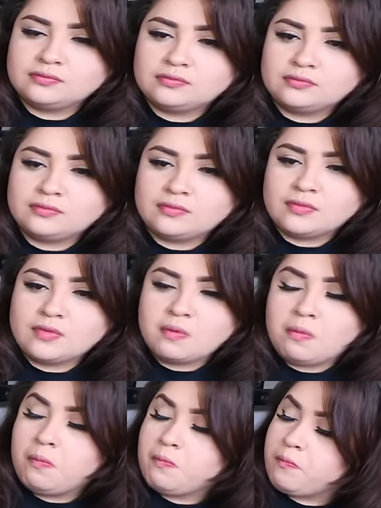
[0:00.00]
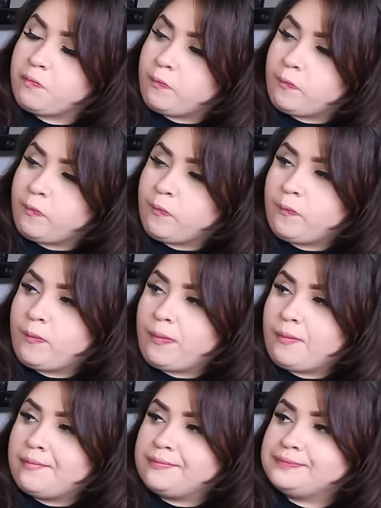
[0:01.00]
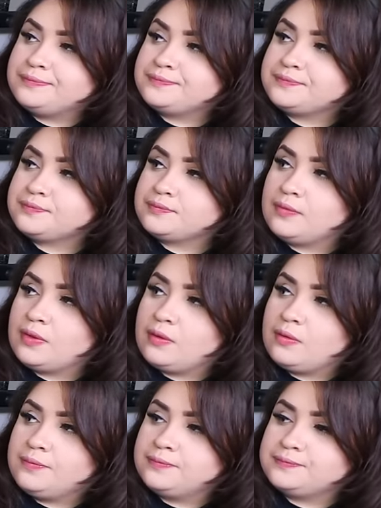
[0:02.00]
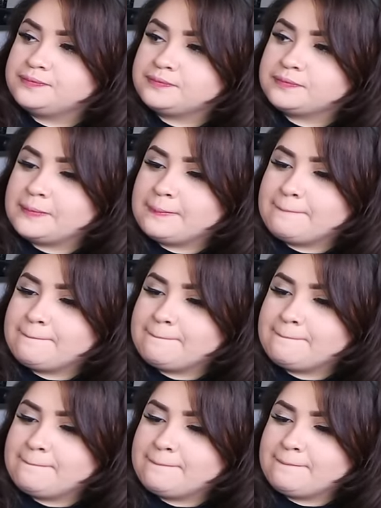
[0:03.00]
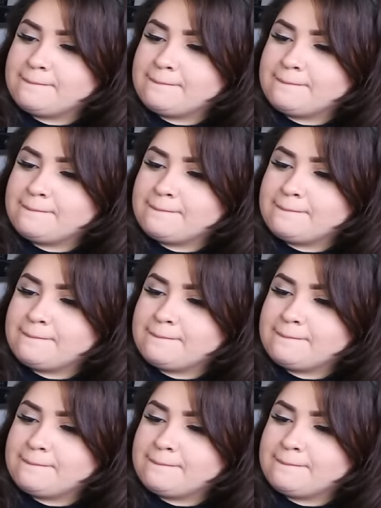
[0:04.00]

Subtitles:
This person isn't speaking.